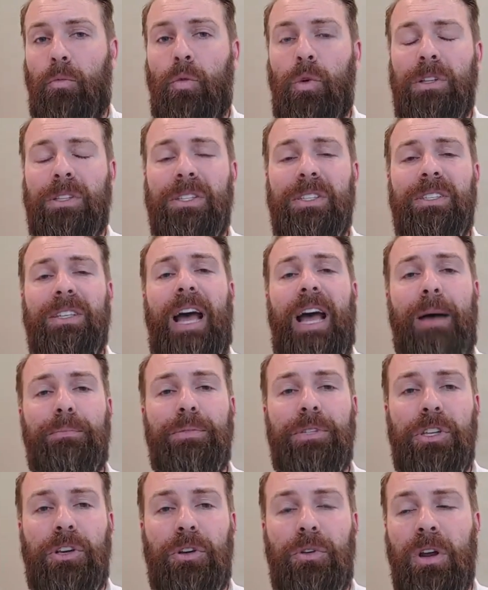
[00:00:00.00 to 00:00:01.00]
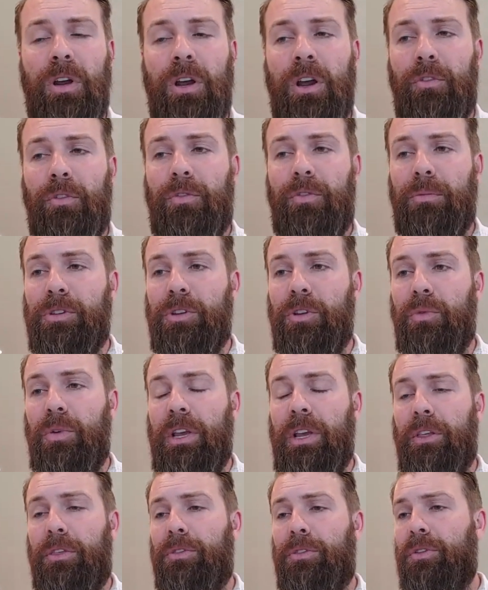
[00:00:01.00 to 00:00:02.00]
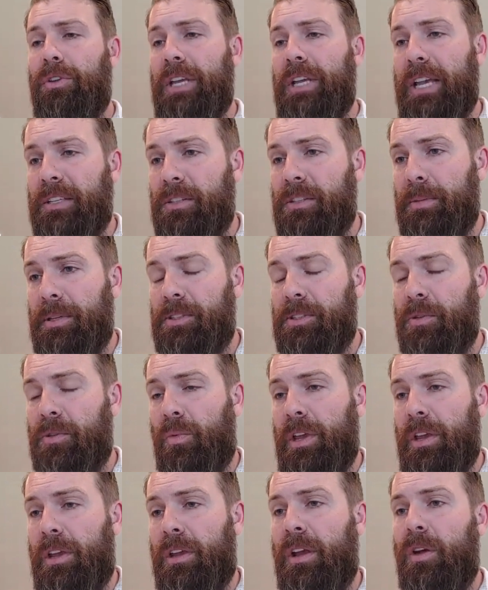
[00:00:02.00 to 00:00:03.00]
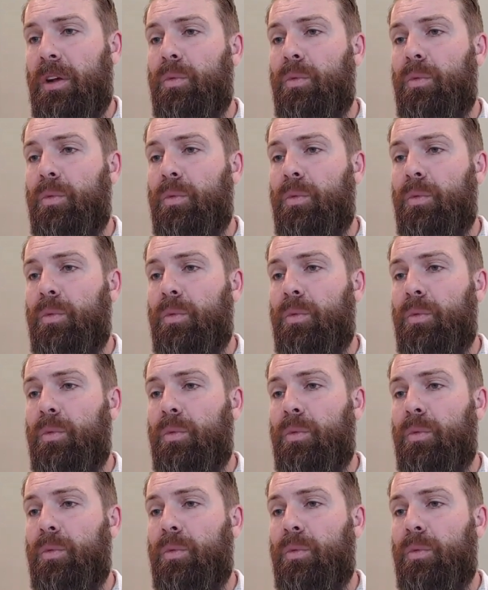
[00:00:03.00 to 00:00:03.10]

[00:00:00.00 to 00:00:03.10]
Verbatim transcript: What stops you from doing 30 estimates a week?